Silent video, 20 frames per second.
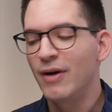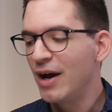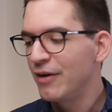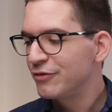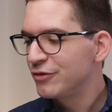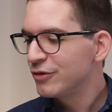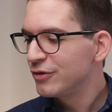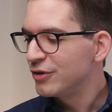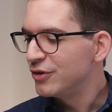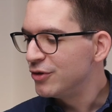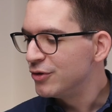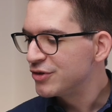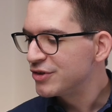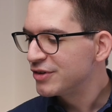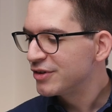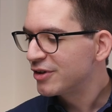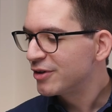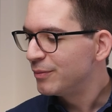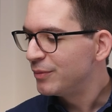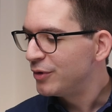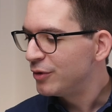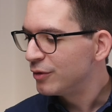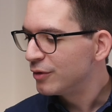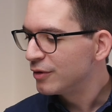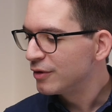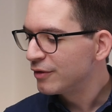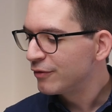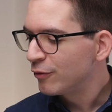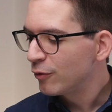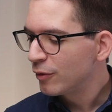after using the
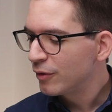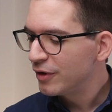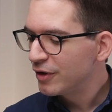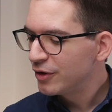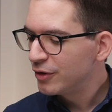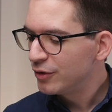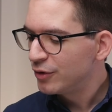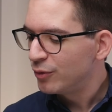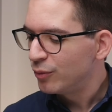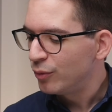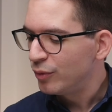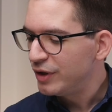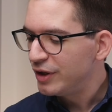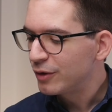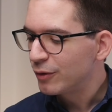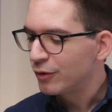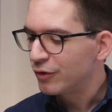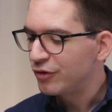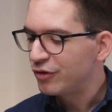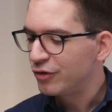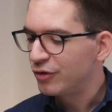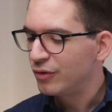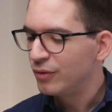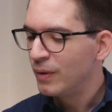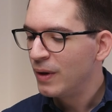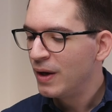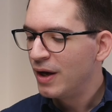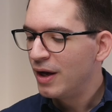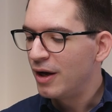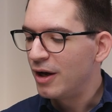computer for a good week or two,
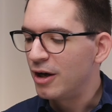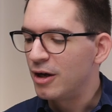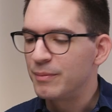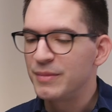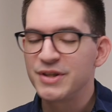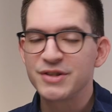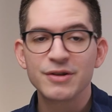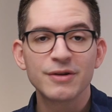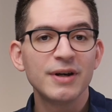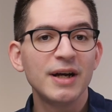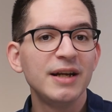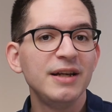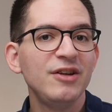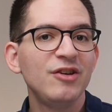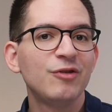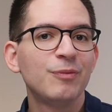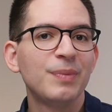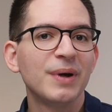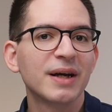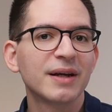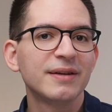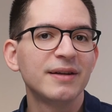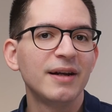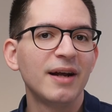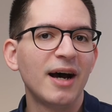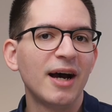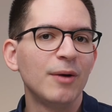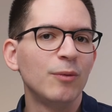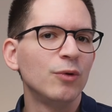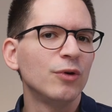is there any spec that
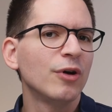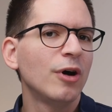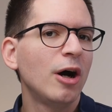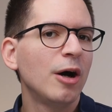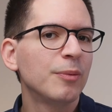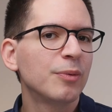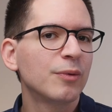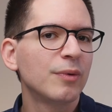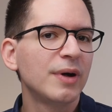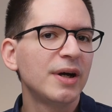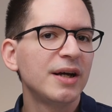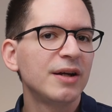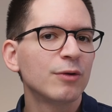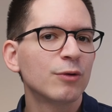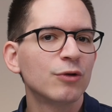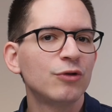I would upgrade or